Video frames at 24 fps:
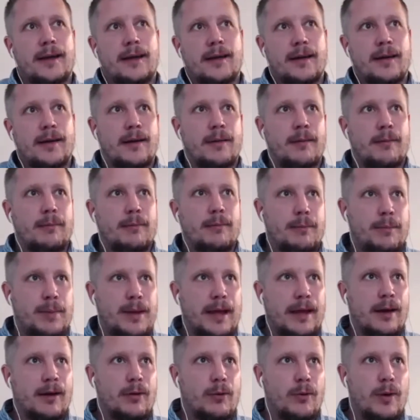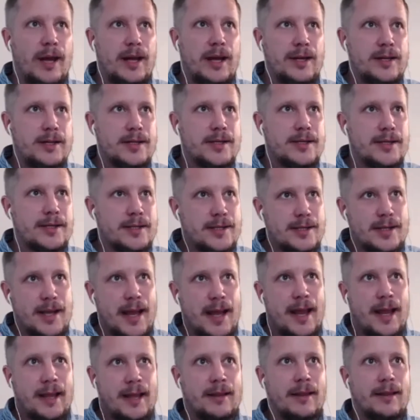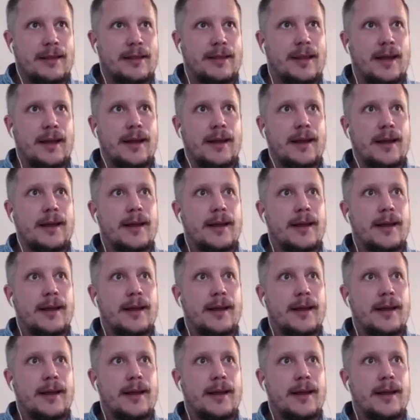uh, being courageous, saying the thing.